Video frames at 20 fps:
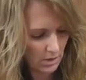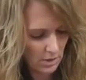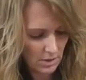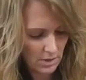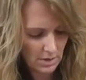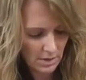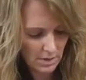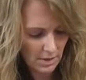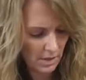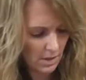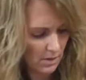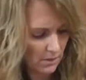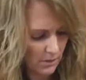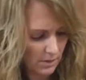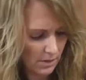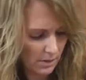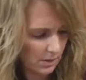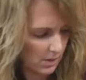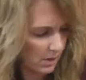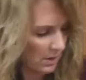Just
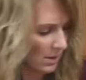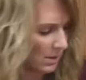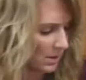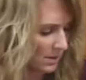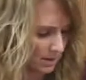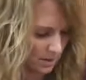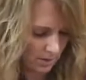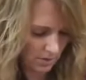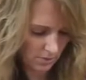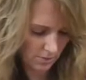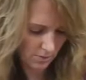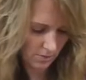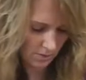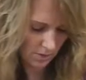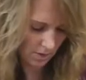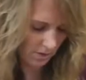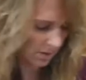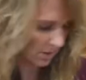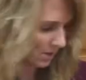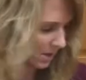everything gets thrown
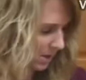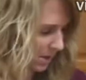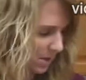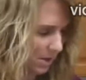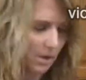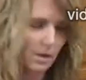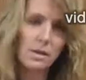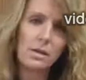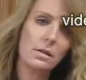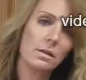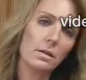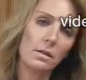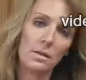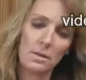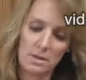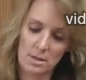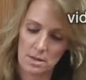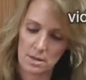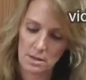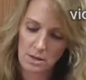in there
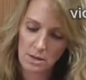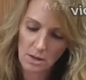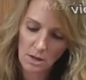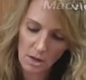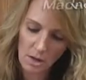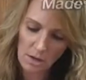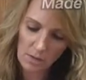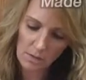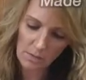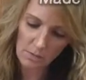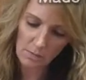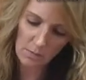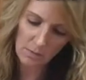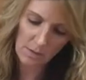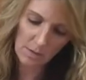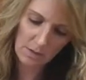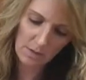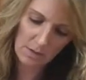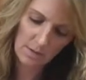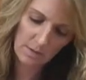all at
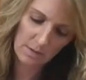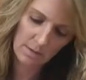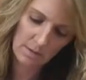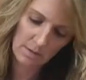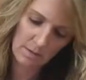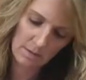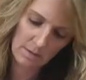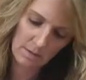once.